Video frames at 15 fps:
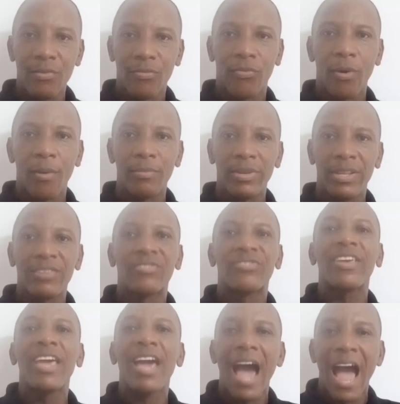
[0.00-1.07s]
from the
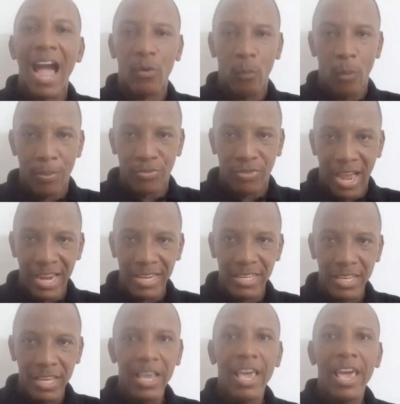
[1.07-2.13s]
CEAC website
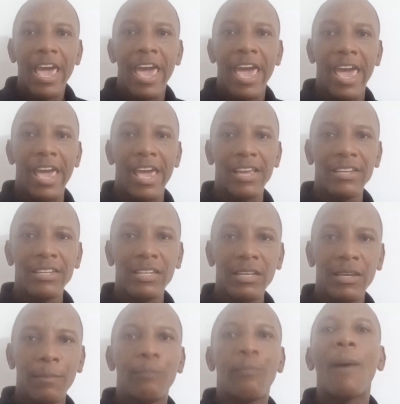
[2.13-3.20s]
and
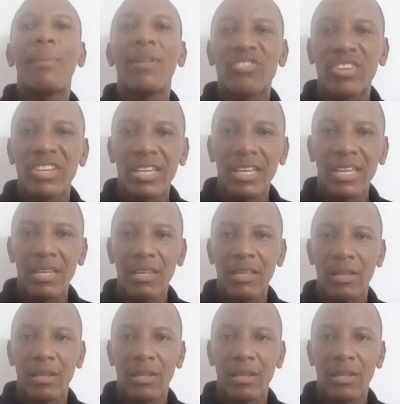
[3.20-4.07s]
publishing